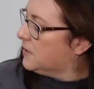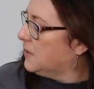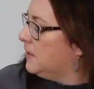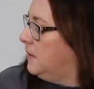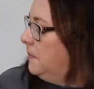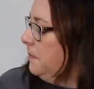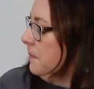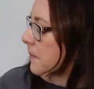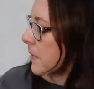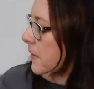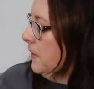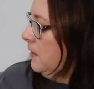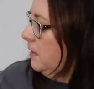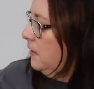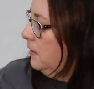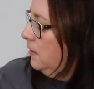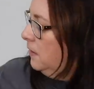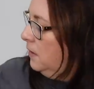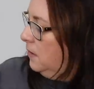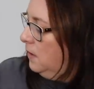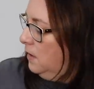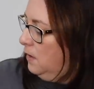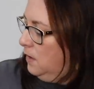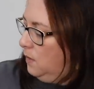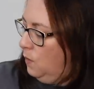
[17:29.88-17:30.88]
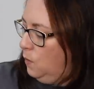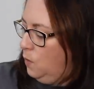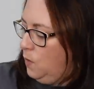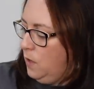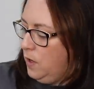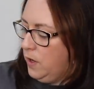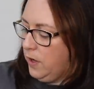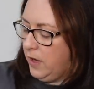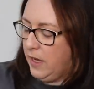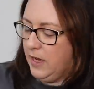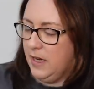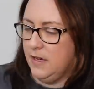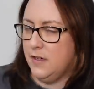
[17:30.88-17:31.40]
some
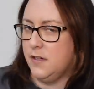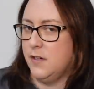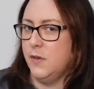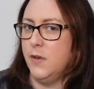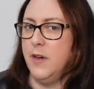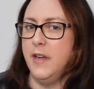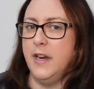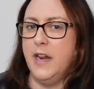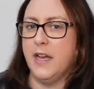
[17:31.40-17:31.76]
work into it.